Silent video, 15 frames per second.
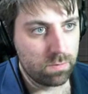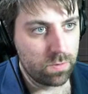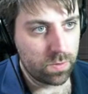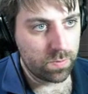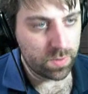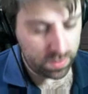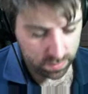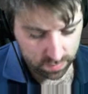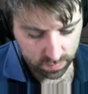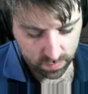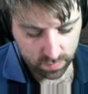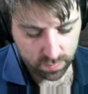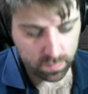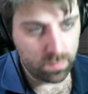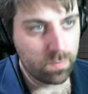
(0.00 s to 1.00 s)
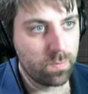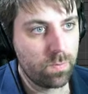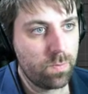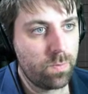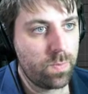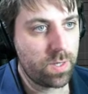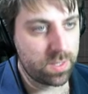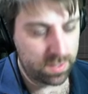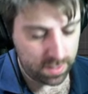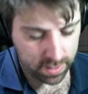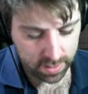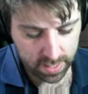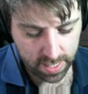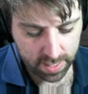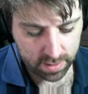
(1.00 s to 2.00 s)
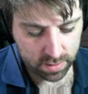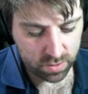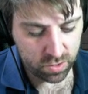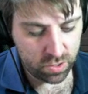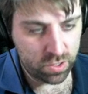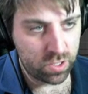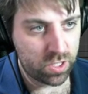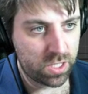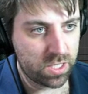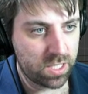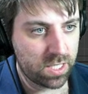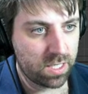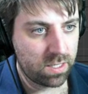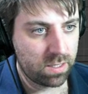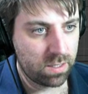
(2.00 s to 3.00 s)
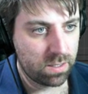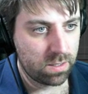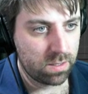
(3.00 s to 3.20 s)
Oops. Box select that. GG.